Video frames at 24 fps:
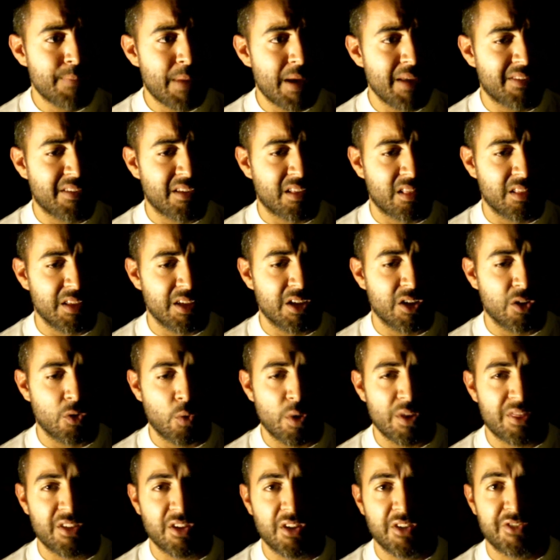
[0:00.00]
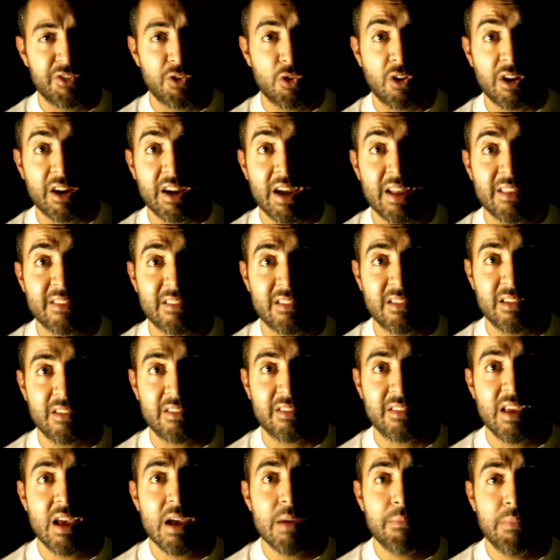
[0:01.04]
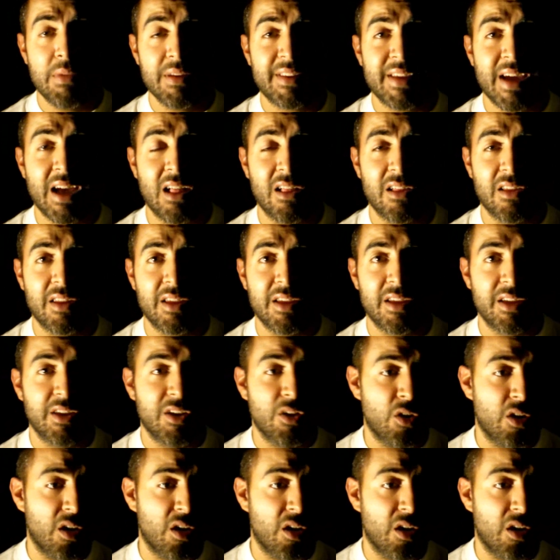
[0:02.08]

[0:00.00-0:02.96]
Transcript: basically you're with us or against us mentality.